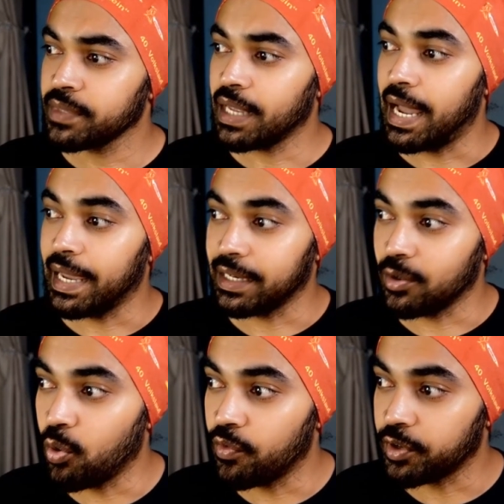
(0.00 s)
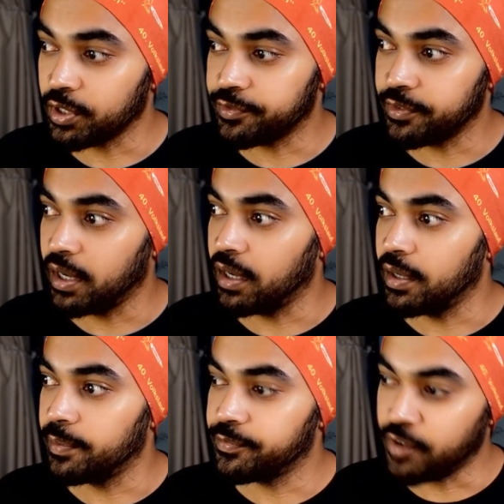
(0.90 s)
I can go over to the
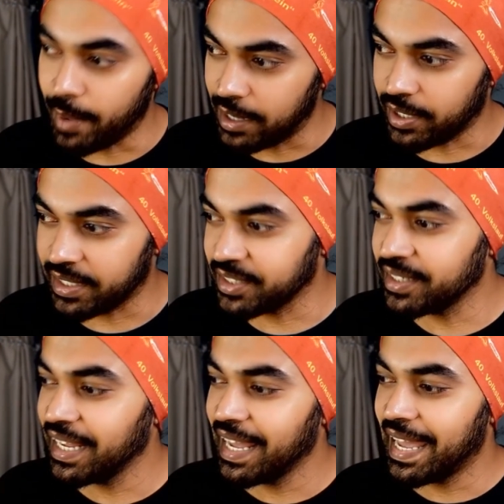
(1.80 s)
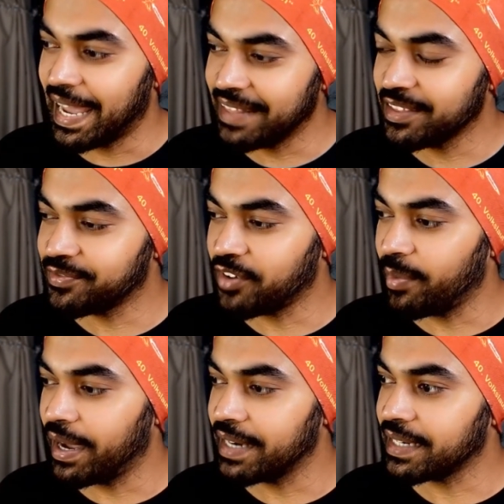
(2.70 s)
format right here. In the
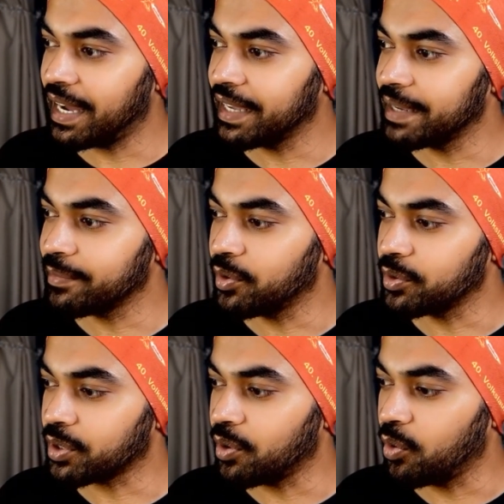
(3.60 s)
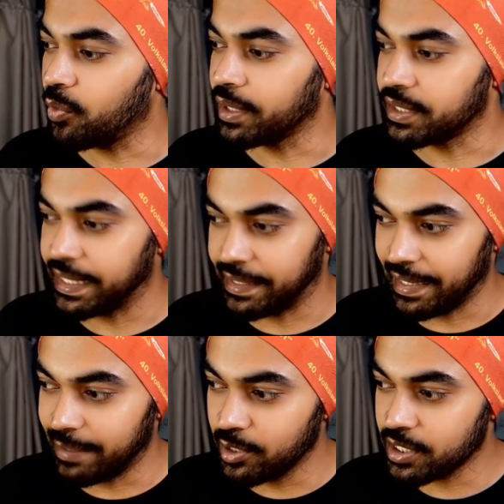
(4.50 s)
format, I am going to go with data
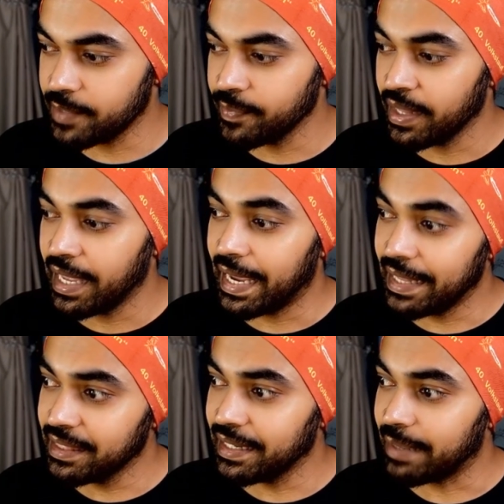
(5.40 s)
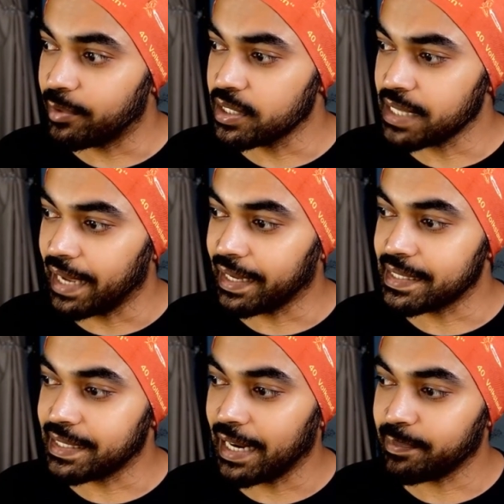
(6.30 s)
labels. In the labels, I can
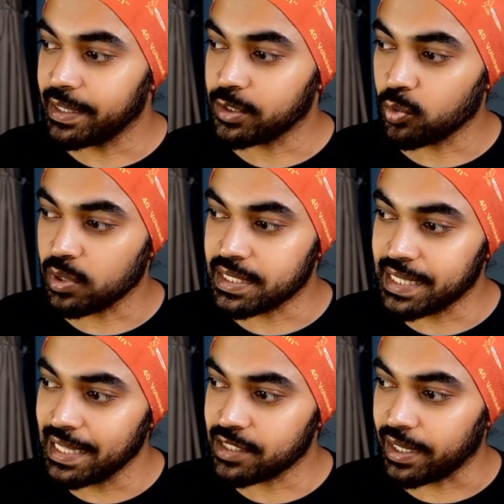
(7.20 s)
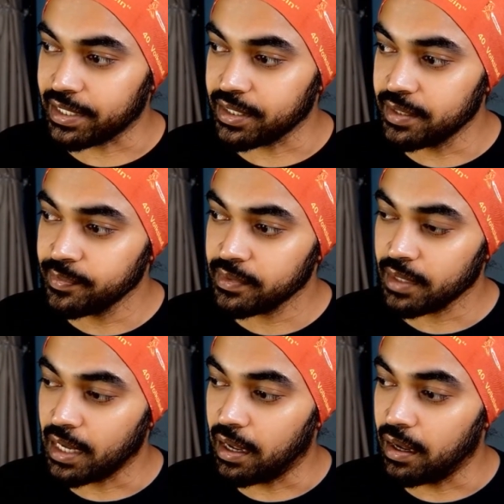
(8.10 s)
select my total sales right here.
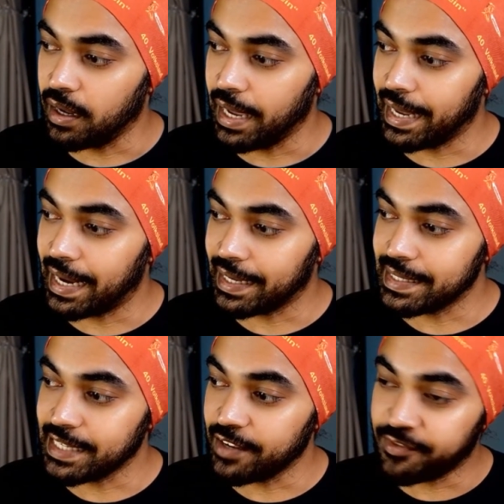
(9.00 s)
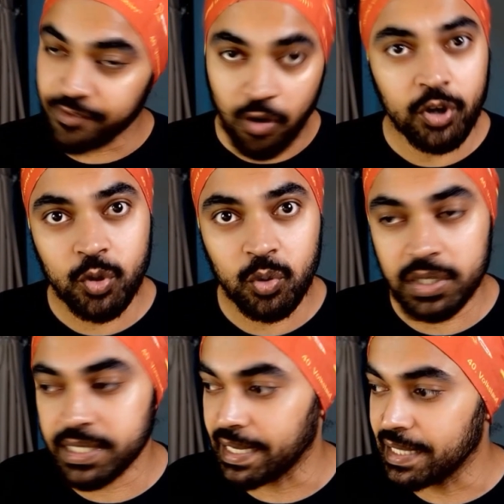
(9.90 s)
And I can say for total
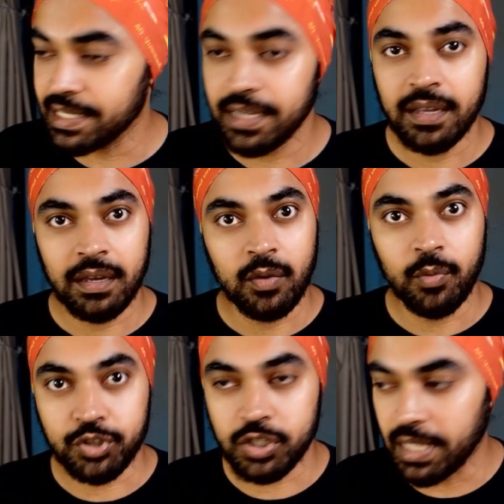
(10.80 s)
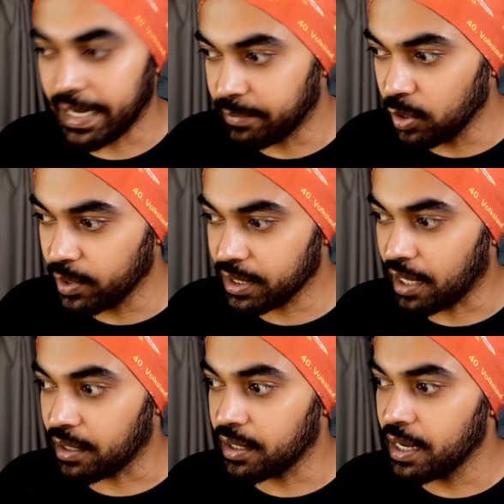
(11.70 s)
sales, which is light blue in
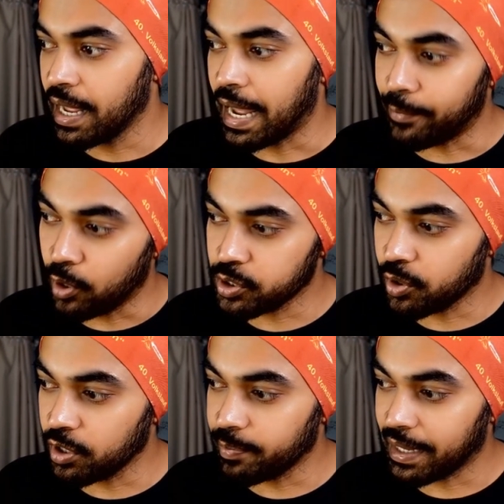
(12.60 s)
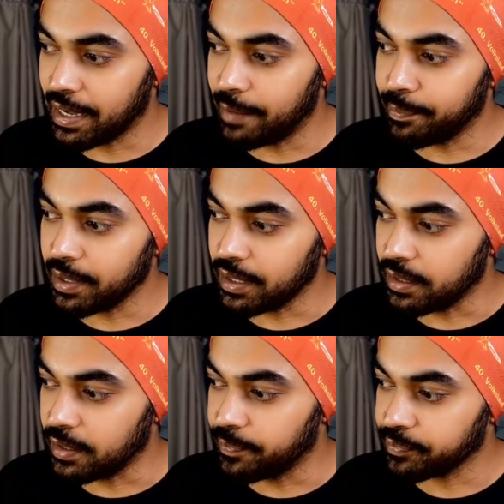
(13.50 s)
color, I'm also going to pick
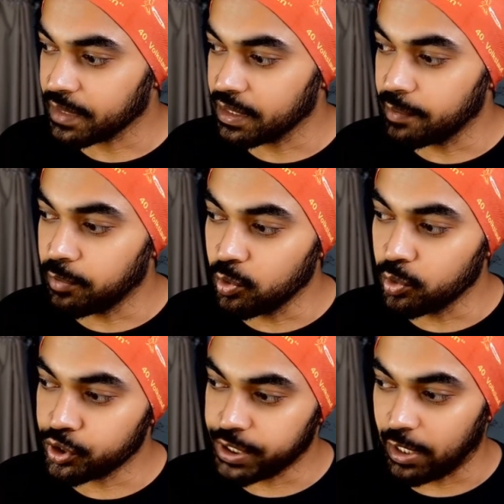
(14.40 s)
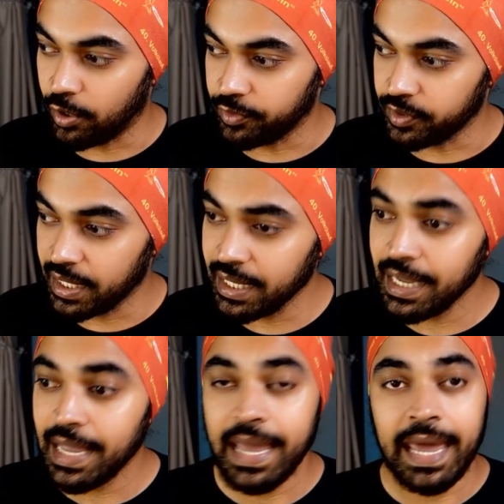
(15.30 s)
up the blue shade of the
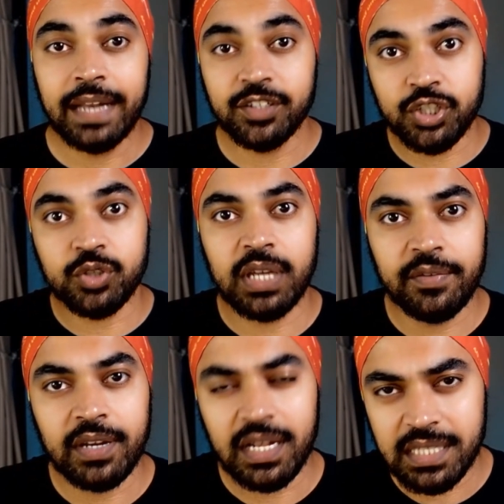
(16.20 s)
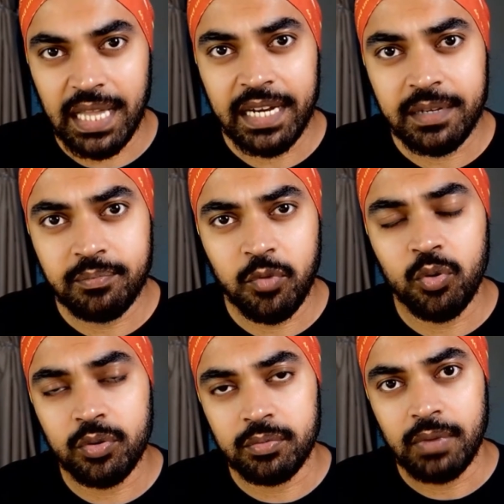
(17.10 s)
thing. And just to give it a slight
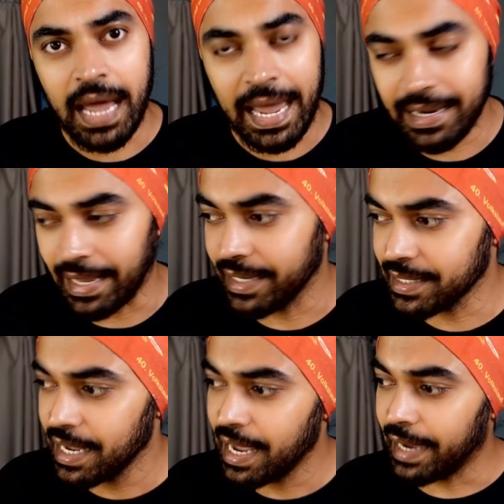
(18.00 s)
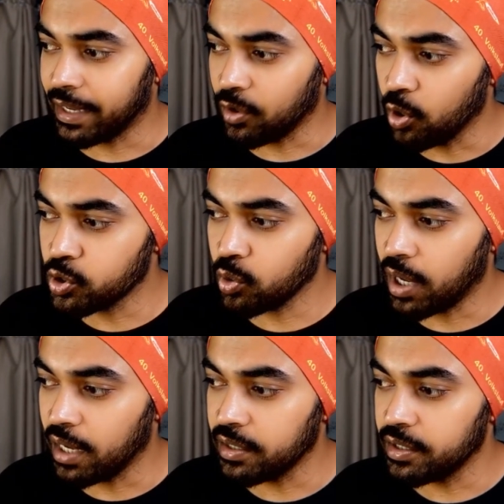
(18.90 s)
more highlight, I can also
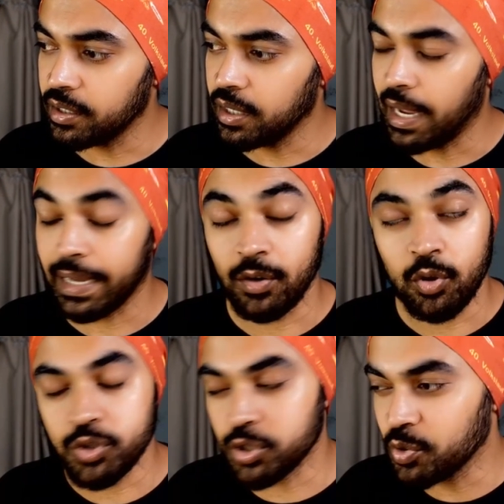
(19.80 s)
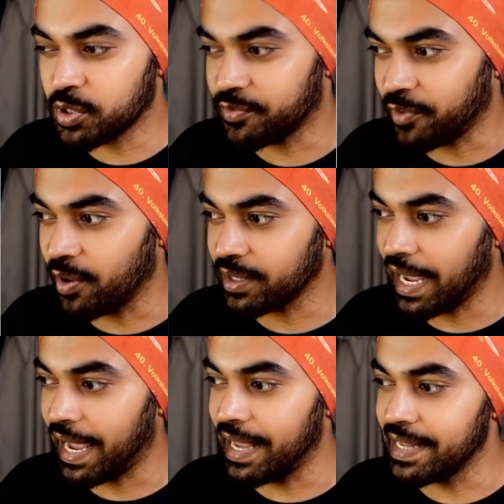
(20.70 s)
choose the font
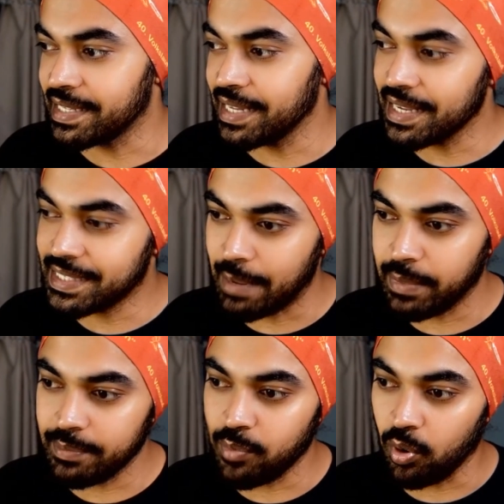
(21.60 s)
as a semi-bold